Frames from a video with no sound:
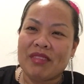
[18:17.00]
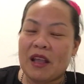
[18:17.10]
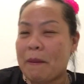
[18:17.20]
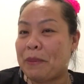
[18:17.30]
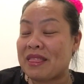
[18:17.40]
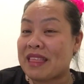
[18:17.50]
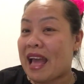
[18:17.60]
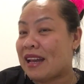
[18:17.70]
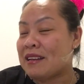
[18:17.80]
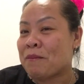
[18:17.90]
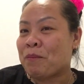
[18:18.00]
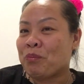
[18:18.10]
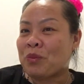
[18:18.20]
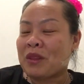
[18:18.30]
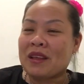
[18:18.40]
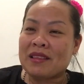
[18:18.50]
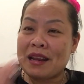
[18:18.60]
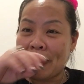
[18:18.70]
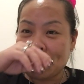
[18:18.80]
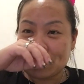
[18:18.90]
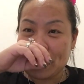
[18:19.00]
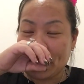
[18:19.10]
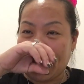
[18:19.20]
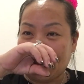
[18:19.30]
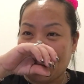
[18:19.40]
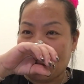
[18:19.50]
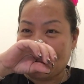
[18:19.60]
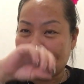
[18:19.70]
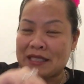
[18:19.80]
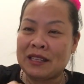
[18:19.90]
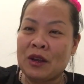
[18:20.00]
But then the next thing I noticed